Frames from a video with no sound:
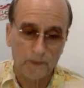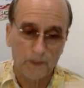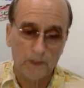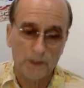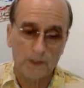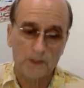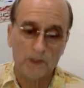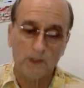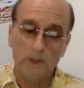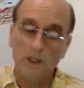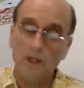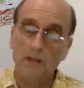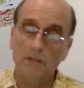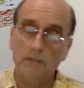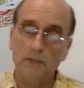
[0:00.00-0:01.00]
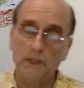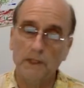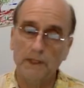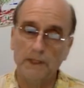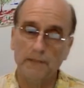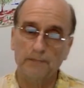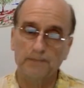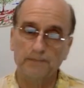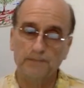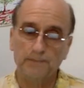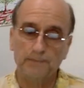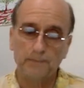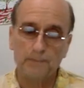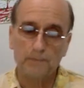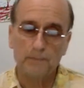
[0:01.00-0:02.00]
That's a lot of money.
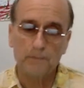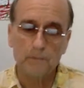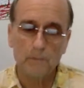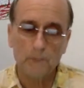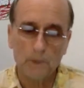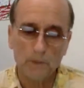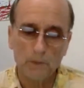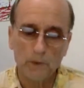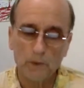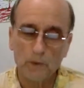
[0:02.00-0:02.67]
But